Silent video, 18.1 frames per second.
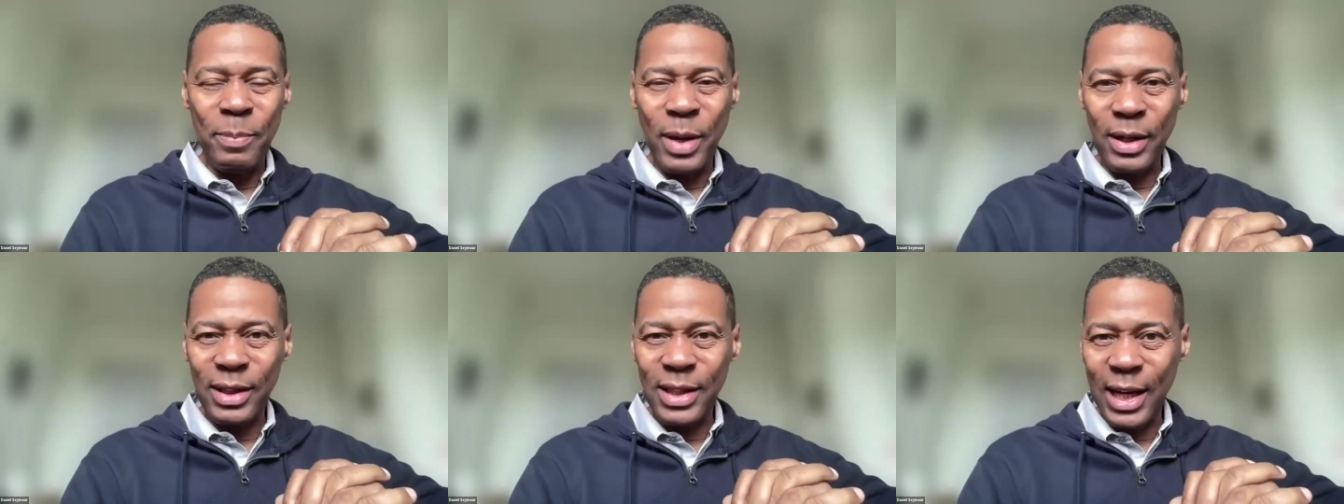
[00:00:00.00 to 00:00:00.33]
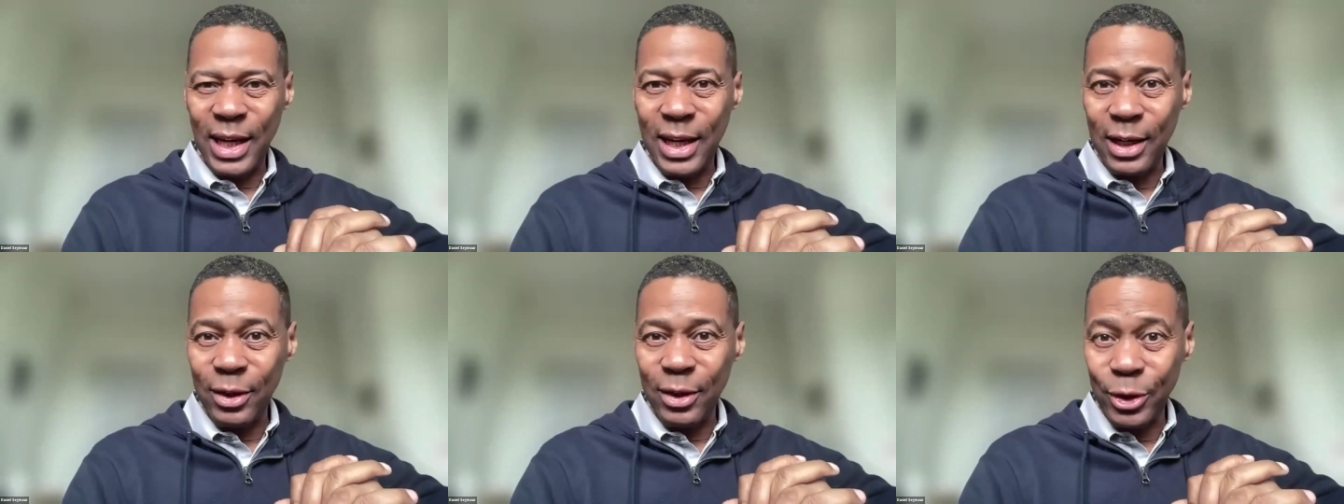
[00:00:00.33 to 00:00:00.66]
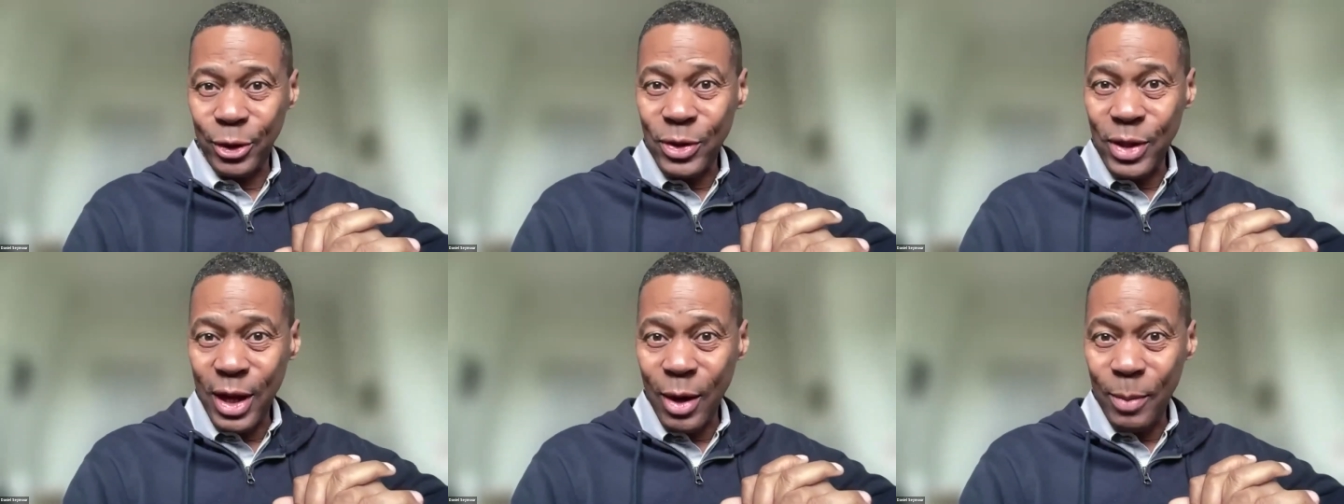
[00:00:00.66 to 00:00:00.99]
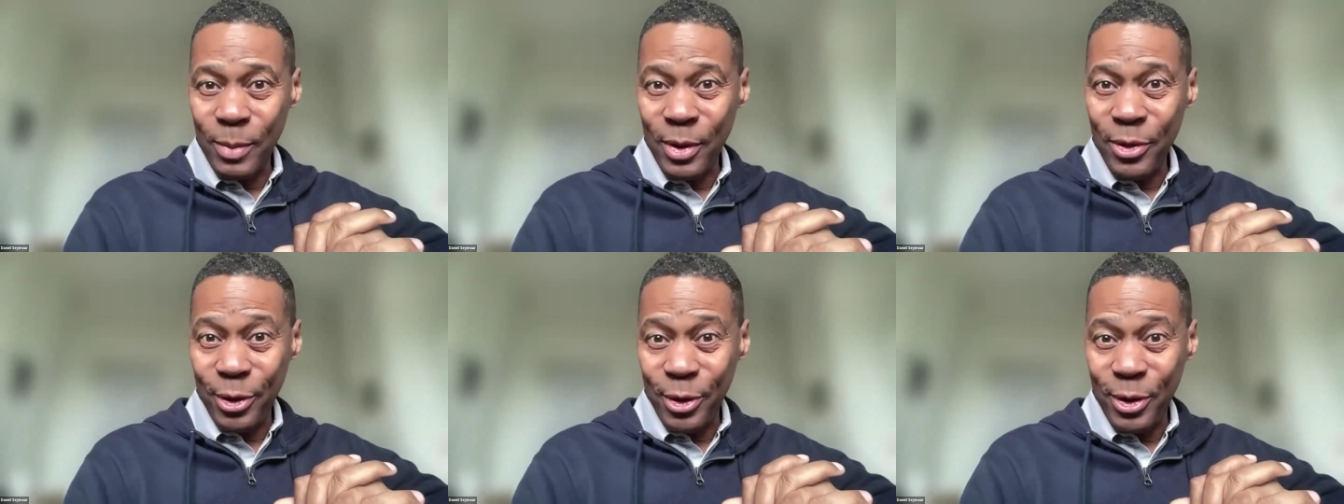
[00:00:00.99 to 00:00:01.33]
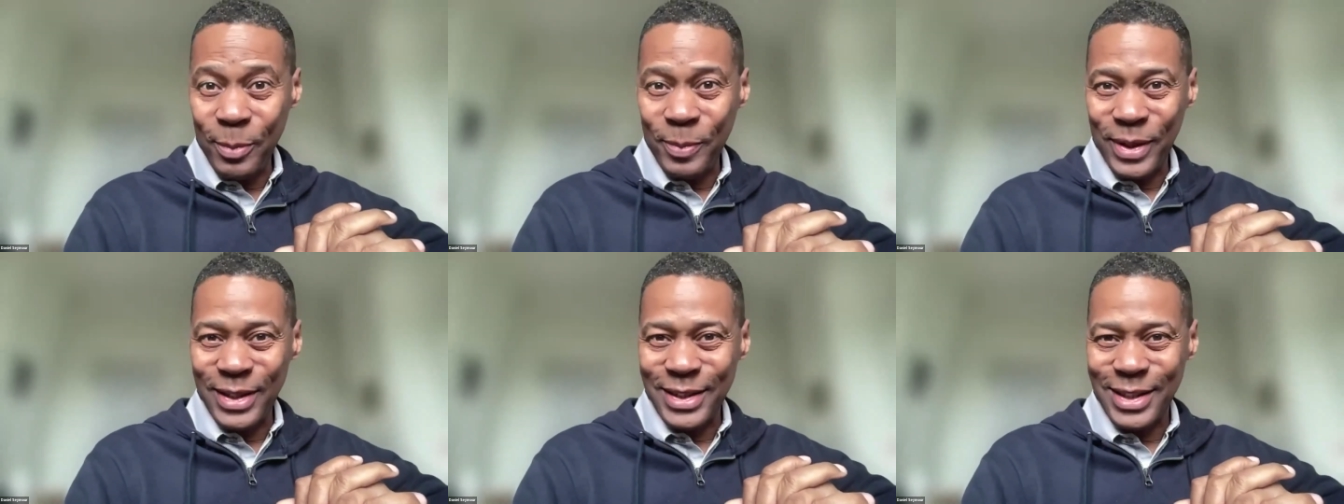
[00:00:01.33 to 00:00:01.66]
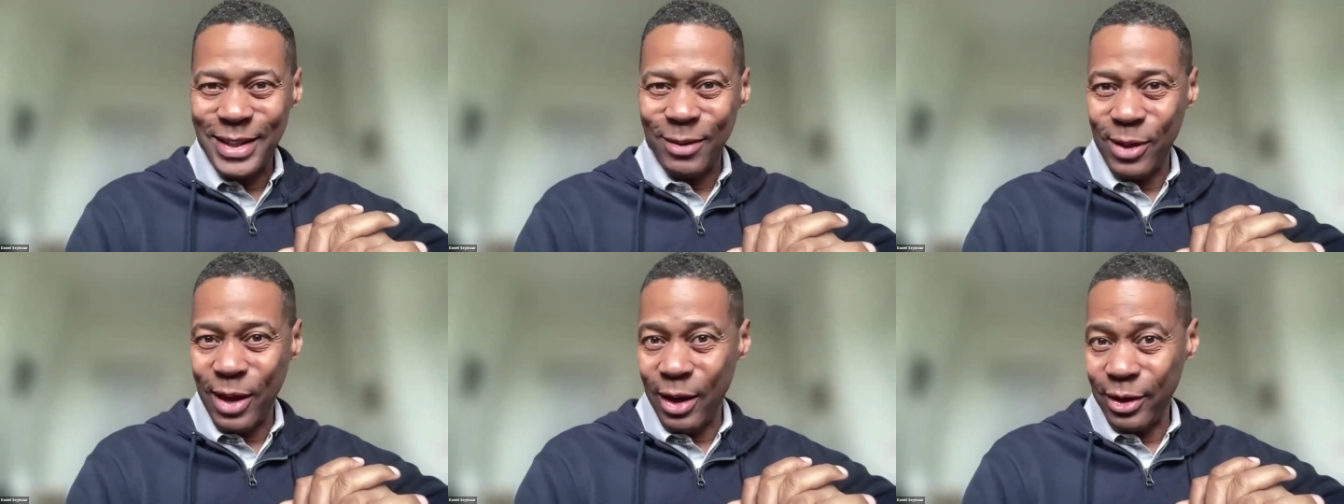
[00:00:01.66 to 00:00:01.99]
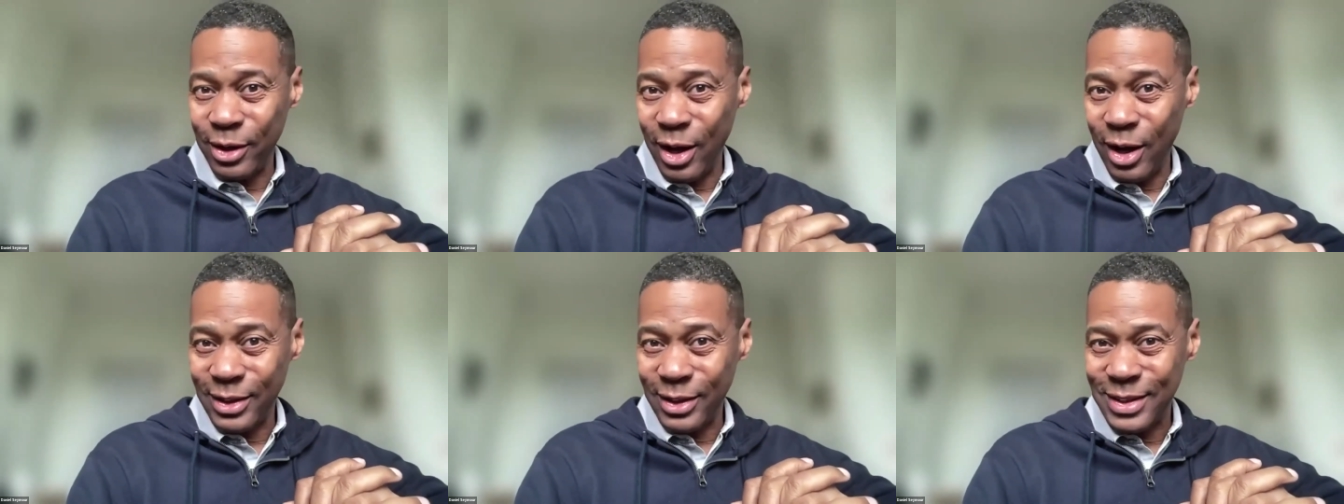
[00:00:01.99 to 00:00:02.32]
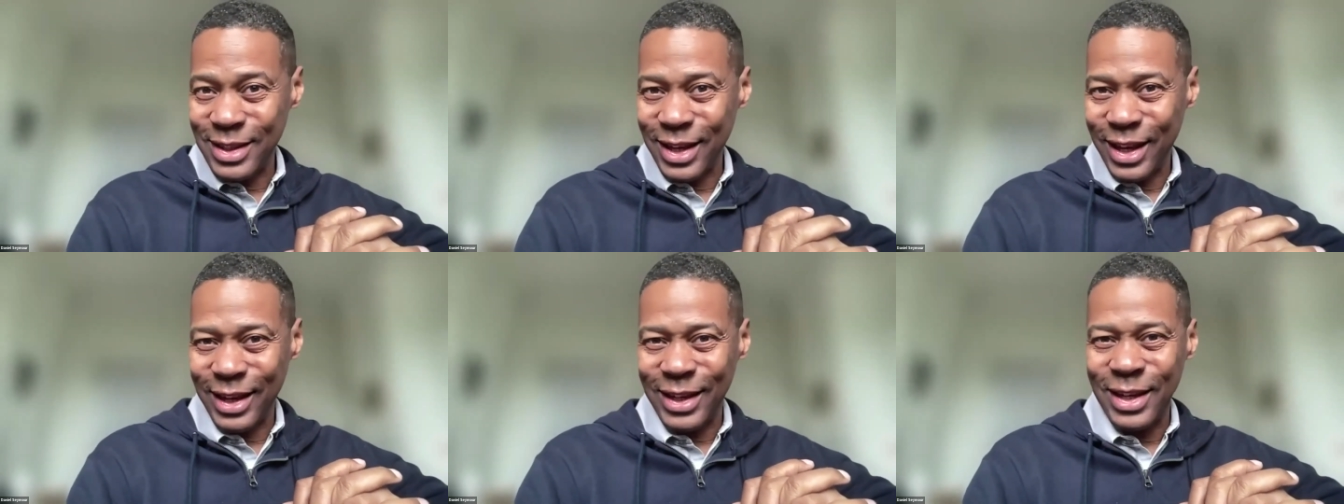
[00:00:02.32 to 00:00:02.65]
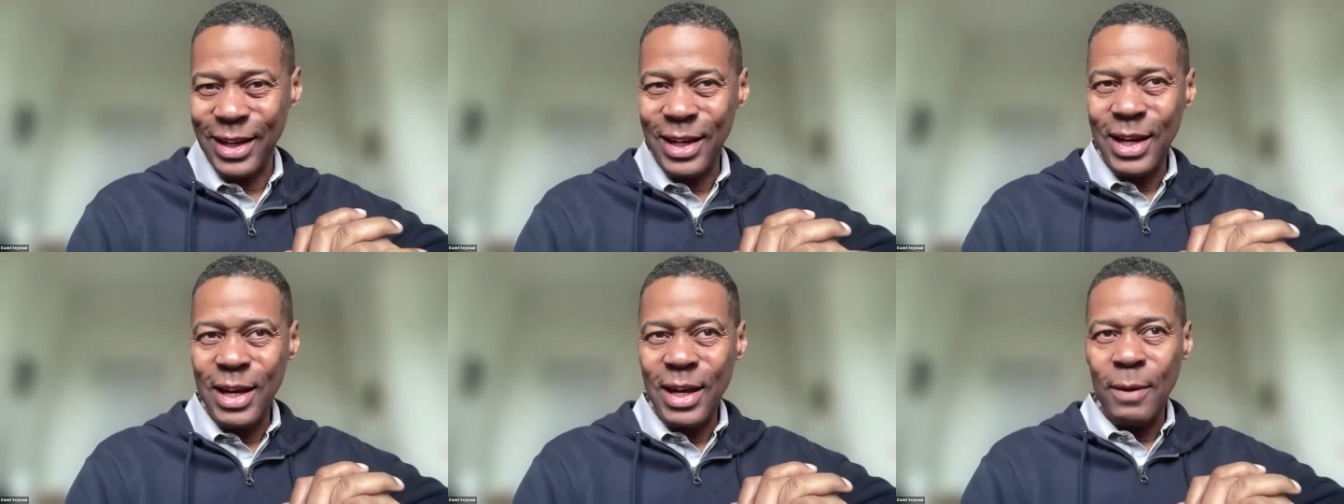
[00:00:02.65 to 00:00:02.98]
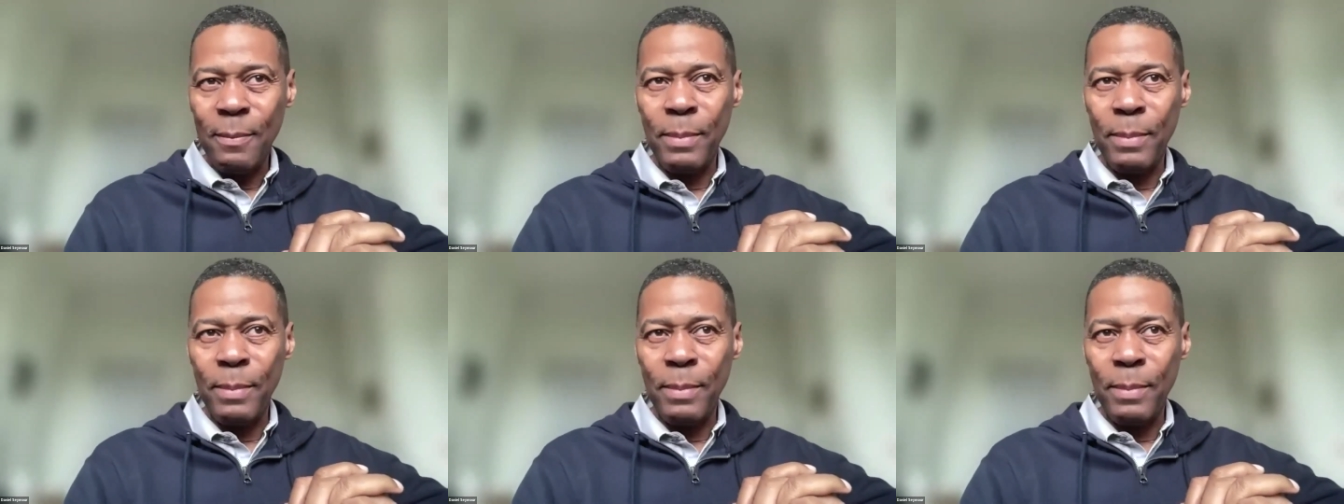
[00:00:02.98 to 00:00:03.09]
But they can go to the aromatherapist if they are not sick.